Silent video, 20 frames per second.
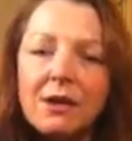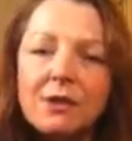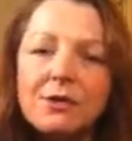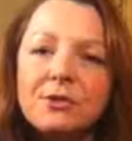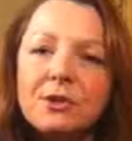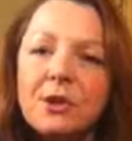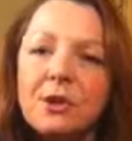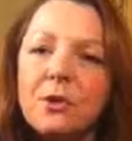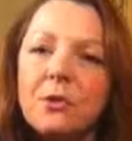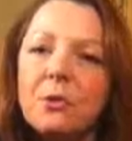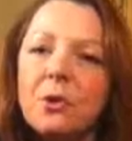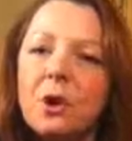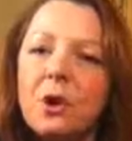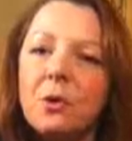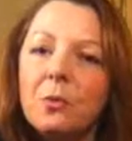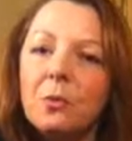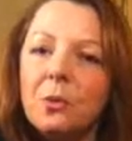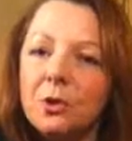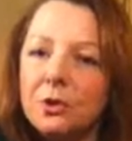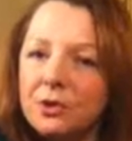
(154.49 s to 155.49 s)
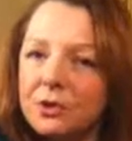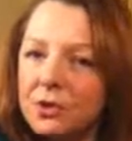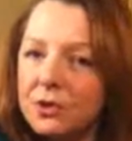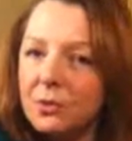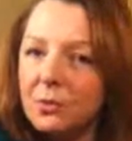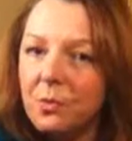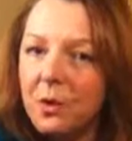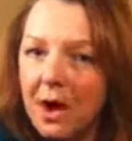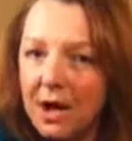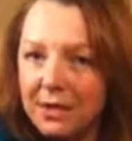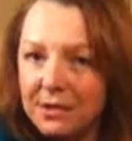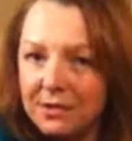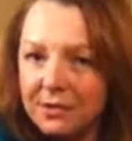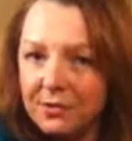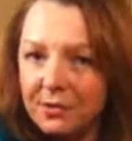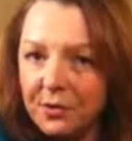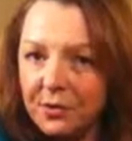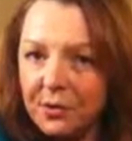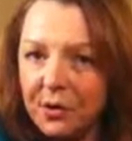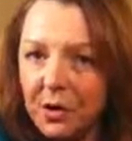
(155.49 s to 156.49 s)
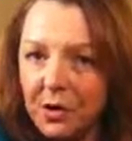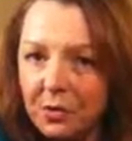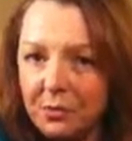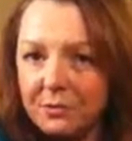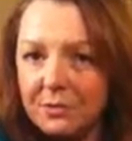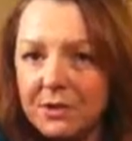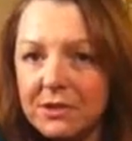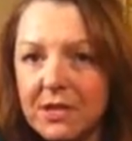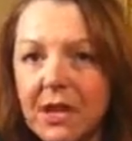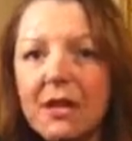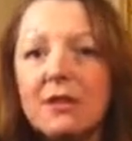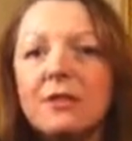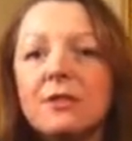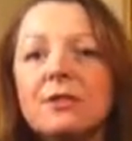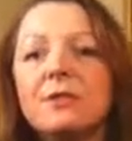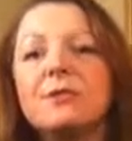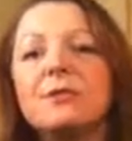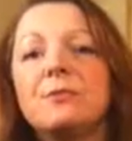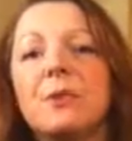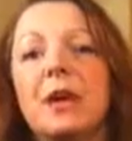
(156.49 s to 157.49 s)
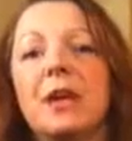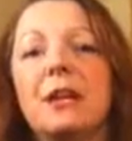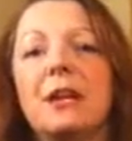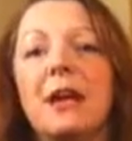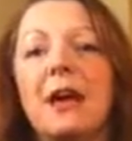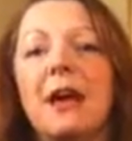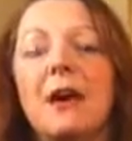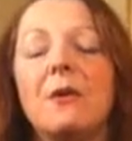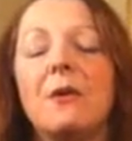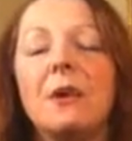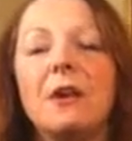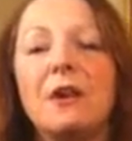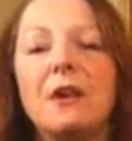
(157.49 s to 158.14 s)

So a word to the wise for the home sellers right now: